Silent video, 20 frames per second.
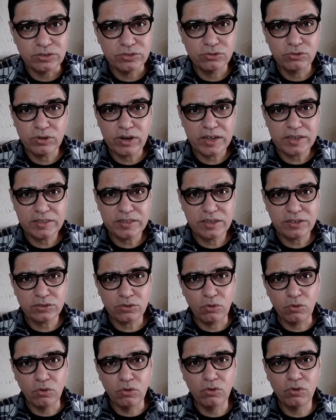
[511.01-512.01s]
So like there's a
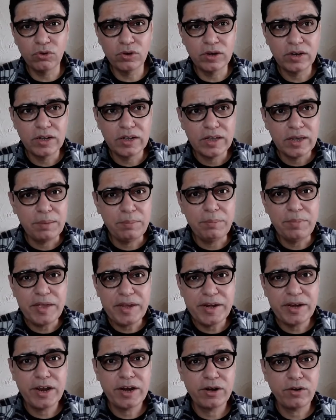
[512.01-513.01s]
whole
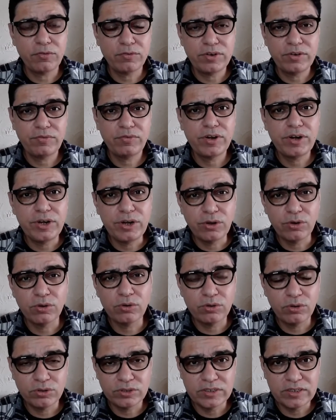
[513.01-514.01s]
myriad of different
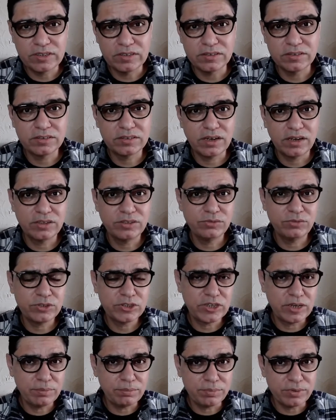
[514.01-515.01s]
neurological signs which
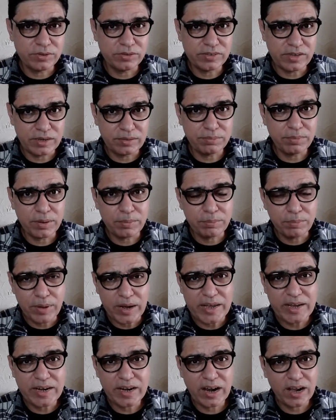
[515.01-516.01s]
can present, but by
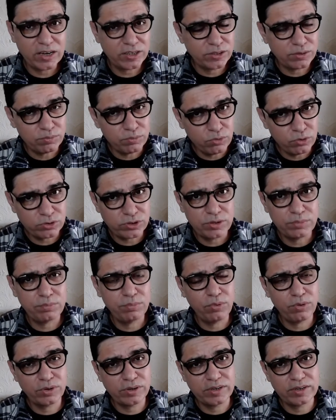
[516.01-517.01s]
and large, the most
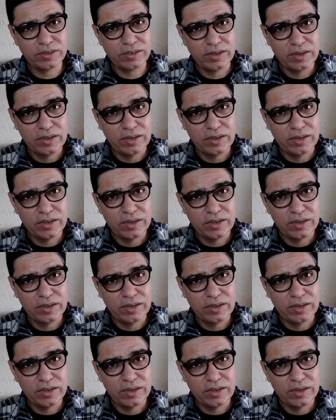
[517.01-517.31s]
important